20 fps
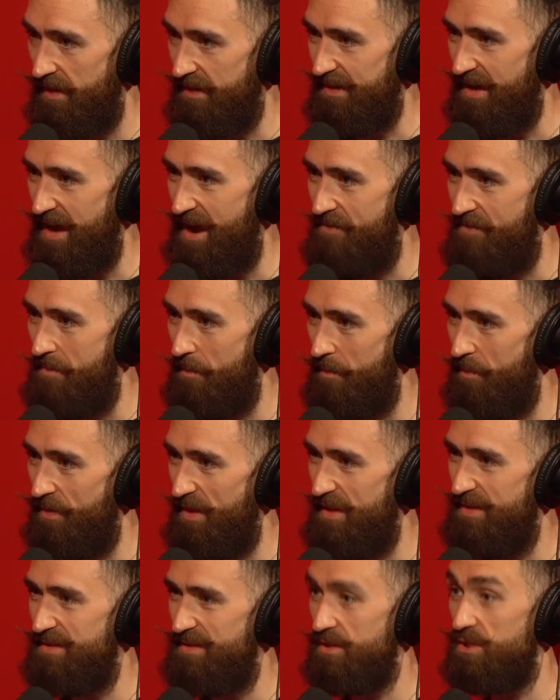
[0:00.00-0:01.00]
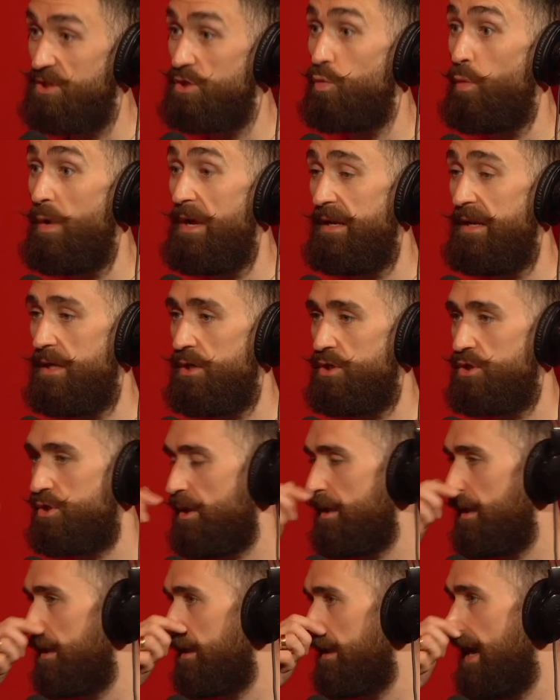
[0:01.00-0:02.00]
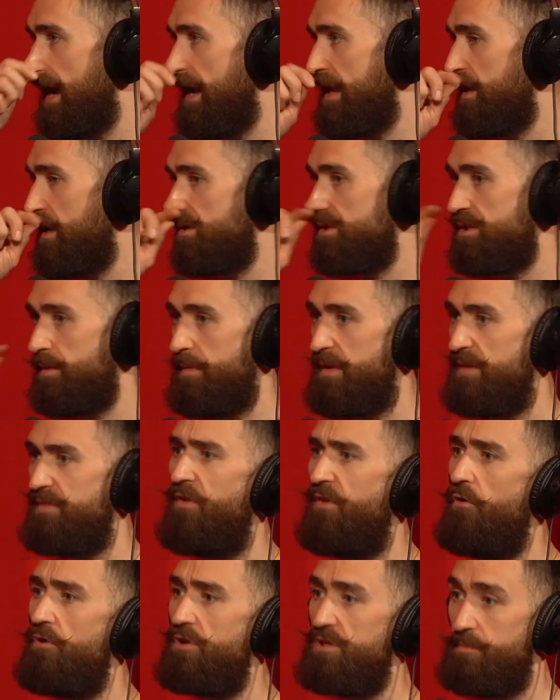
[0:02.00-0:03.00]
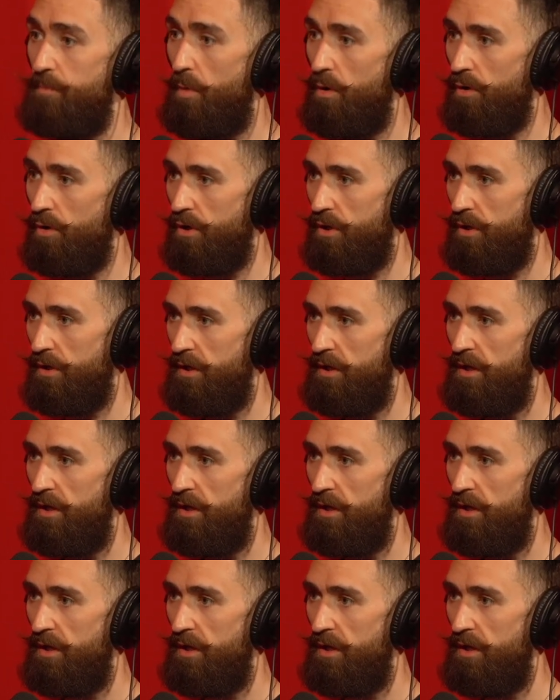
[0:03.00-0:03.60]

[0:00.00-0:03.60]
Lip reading: I can't remember. It's a Swedish guy. Right. He used to be a forest monk.